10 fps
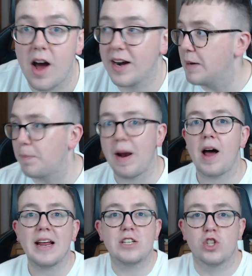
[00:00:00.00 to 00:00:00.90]
I need I
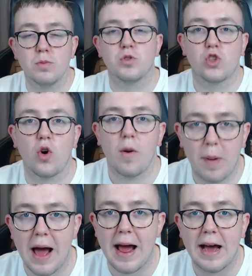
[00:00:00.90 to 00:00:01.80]
need some sort of
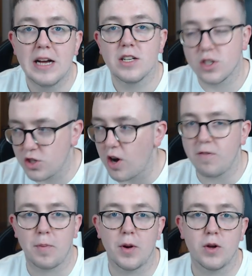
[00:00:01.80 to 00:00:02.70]
player to sign for
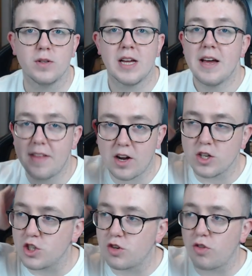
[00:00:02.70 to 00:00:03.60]
Blues that I could
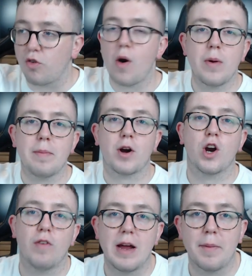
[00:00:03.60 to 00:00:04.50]
just throw in my
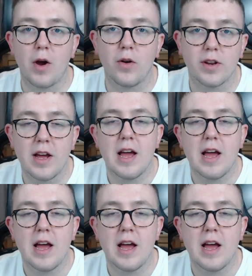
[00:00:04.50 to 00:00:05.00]
career mode